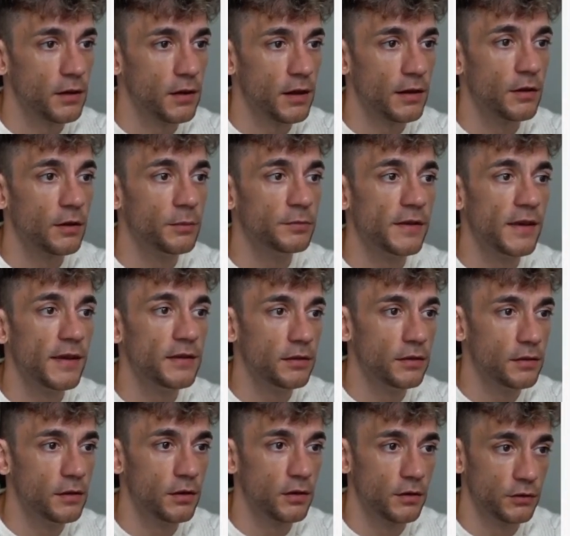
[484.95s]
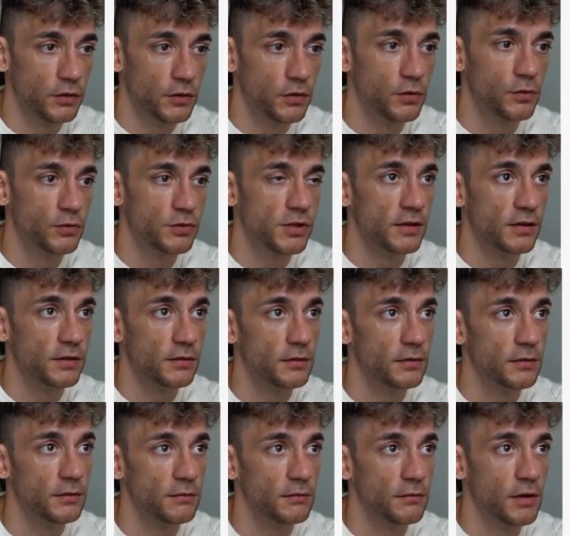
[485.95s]
and update the Google Sheet,
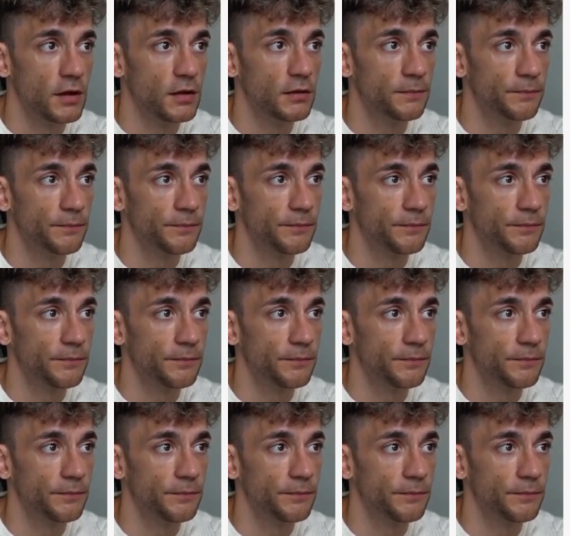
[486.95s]
right?